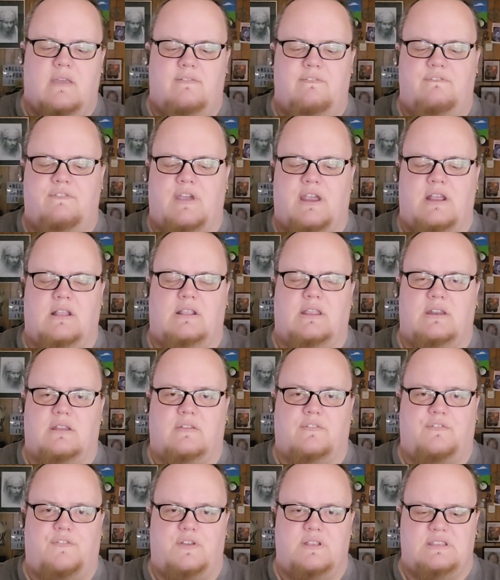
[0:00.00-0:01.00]
Very
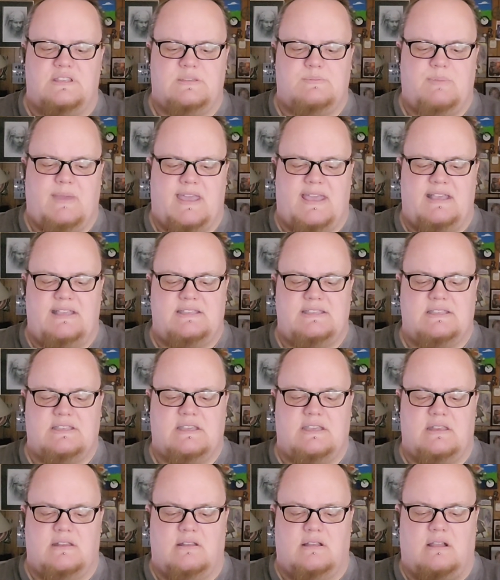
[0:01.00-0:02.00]
little foot space,
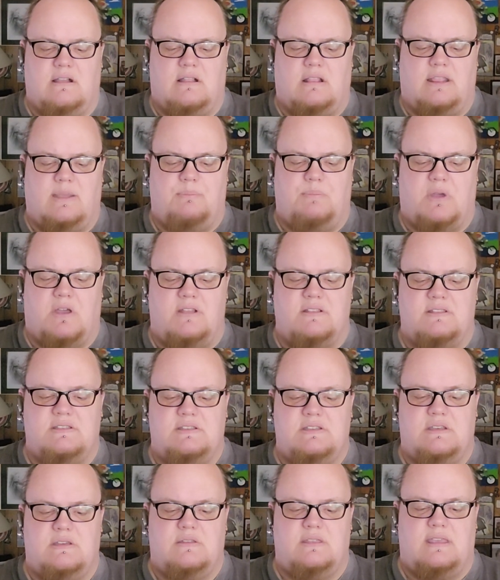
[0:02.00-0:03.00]
can clip
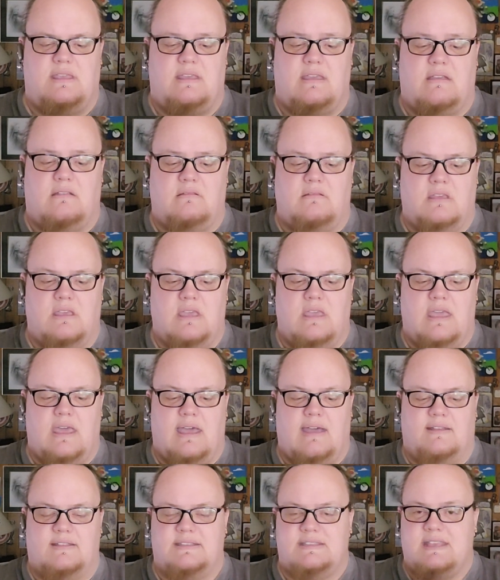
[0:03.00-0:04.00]
onto the
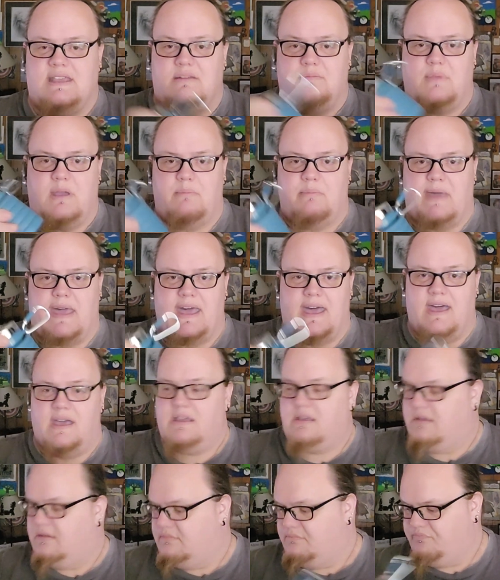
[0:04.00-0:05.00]
outside of my
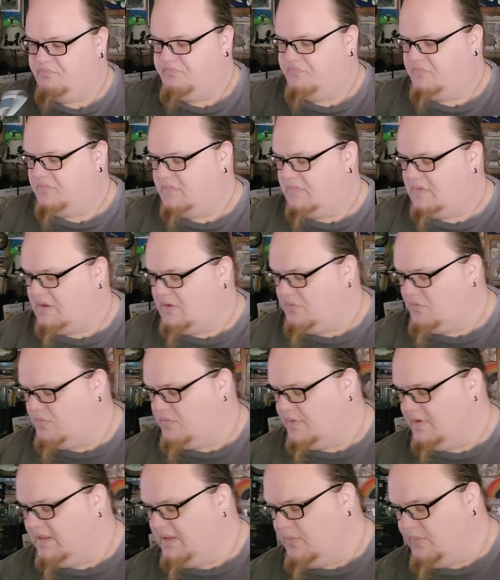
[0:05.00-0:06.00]
bag
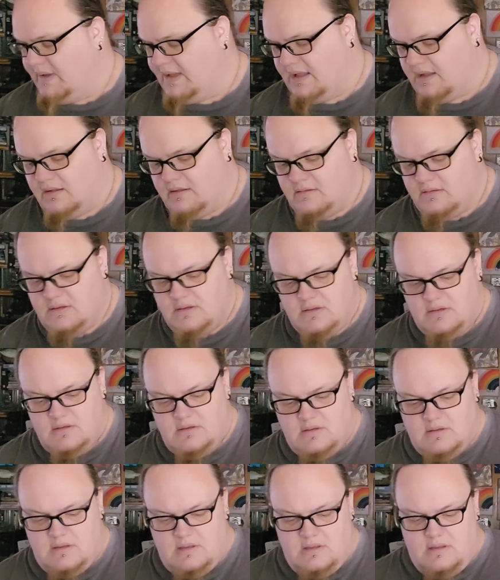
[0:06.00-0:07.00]
really well.
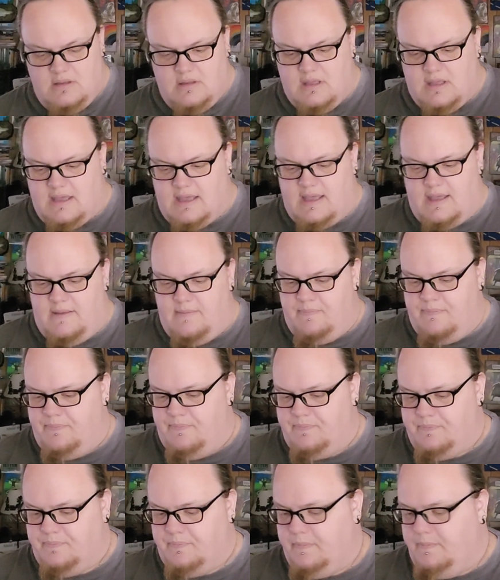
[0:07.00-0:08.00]
Um,